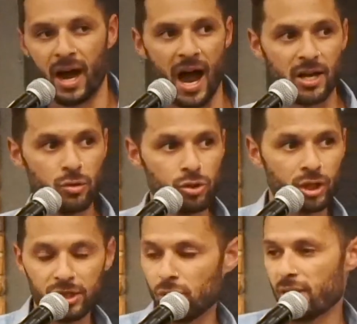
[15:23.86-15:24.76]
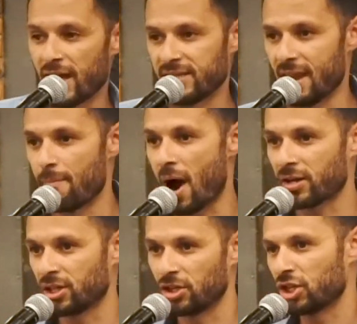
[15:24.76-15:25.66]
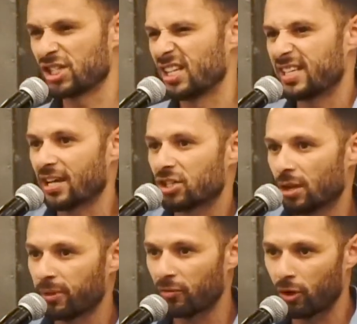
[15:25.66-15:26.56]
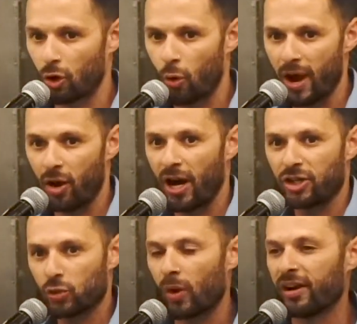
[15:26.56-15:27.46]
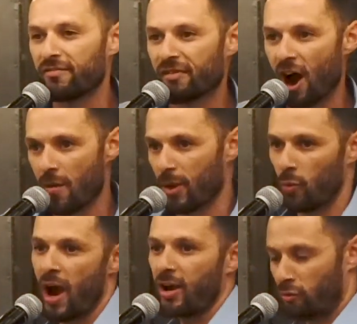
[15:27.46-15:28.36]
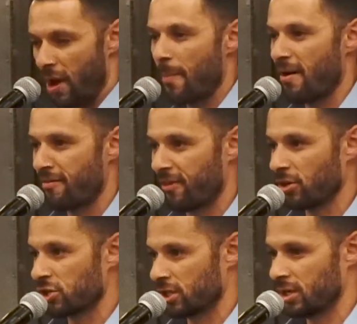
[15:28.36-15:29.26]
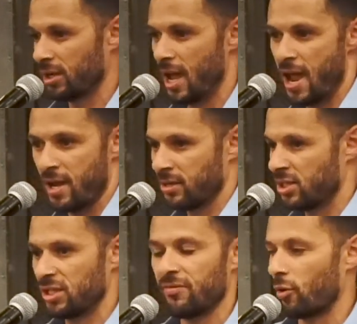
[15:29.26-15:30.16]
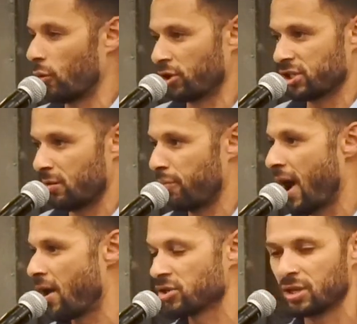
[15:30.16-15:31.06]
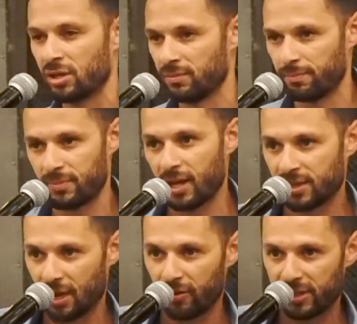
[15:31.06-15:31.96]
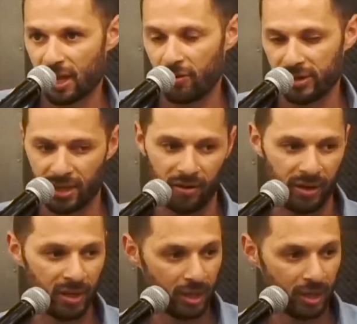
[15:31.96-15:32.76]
I usually do that sandboxing just to test something real quick, or I just want an environment where I could write my function and see if it works in the browser, and et cetera, et cetera, et cetera.